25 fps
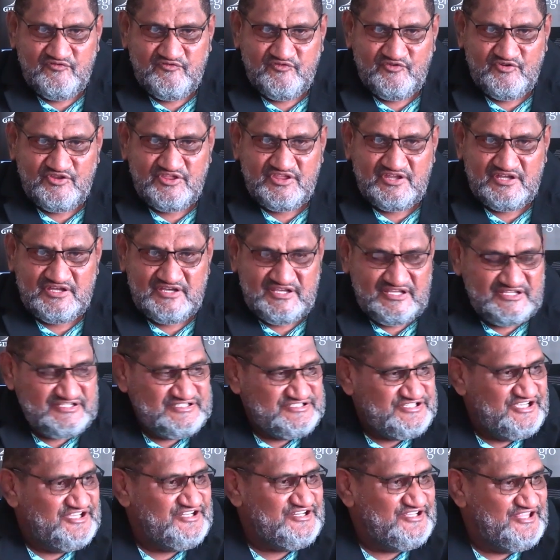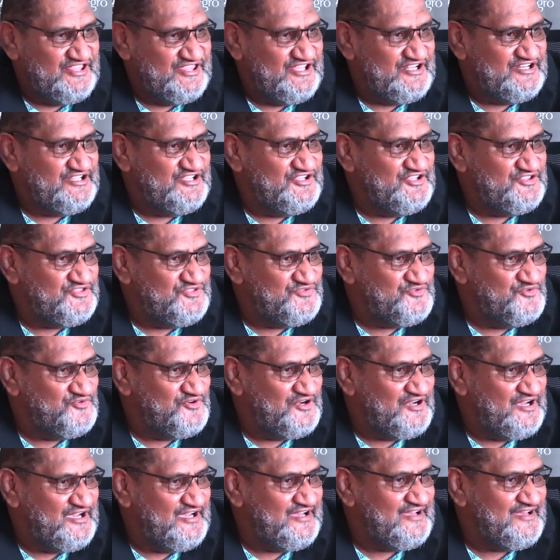for the uh, journey that he
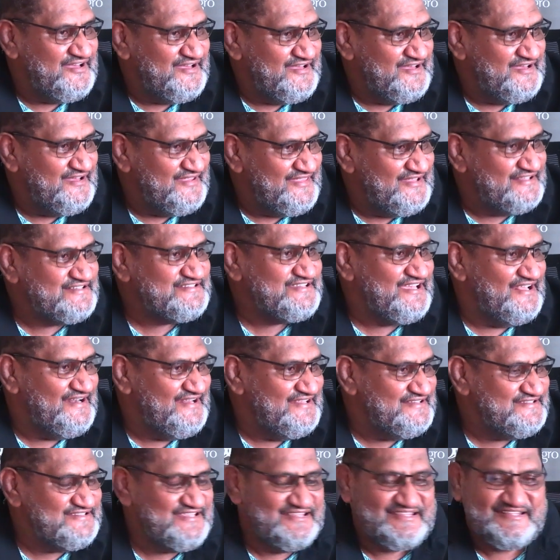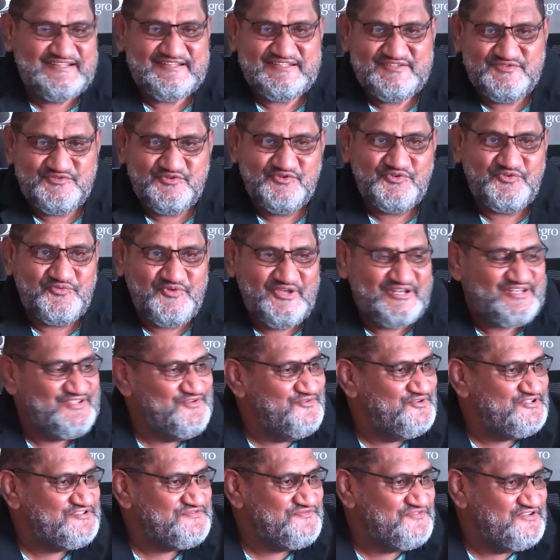took, uh, the challenge that he took when
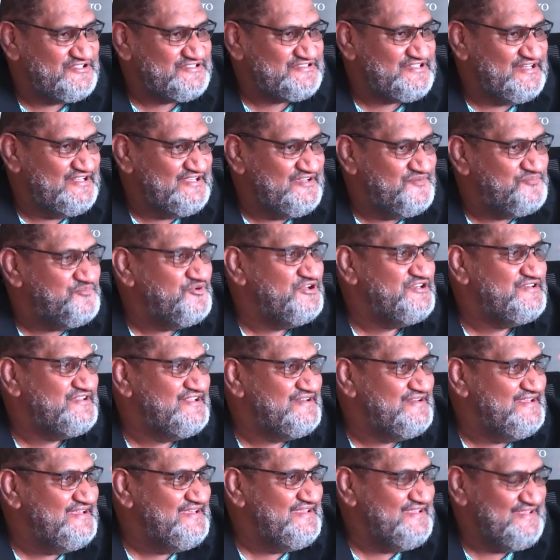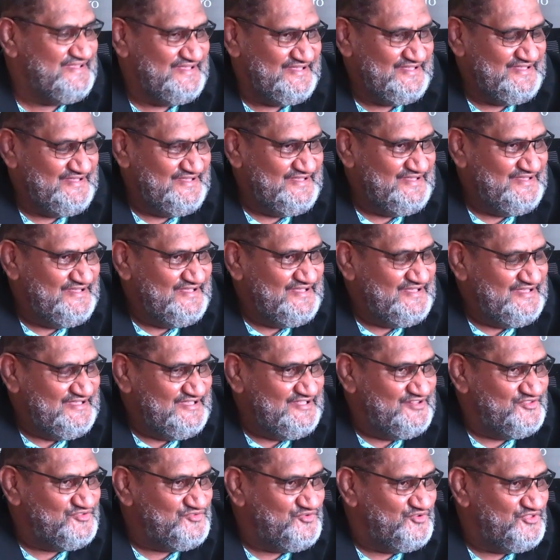he was firstly appointed eh?
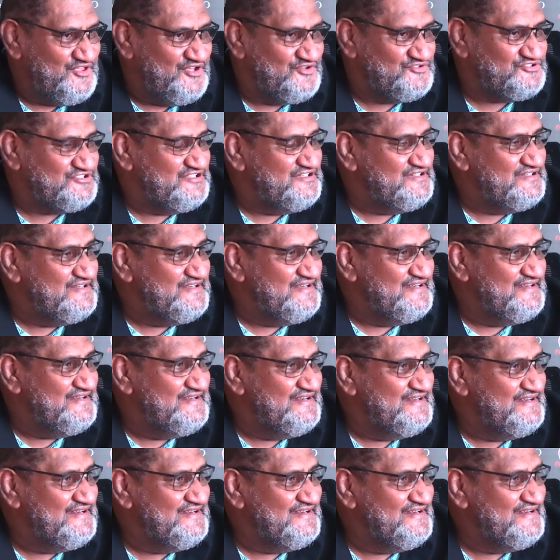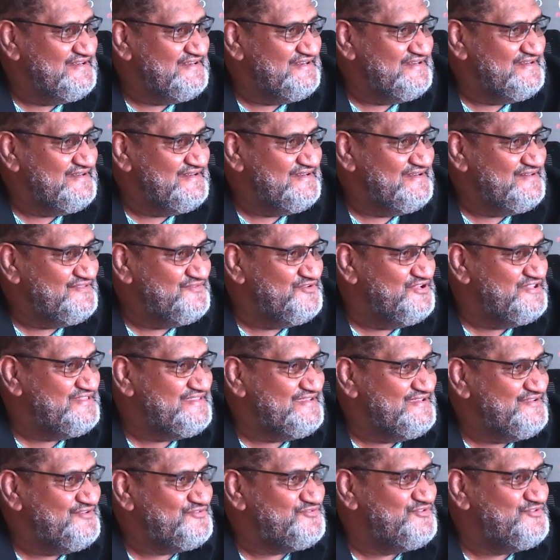in 2020 or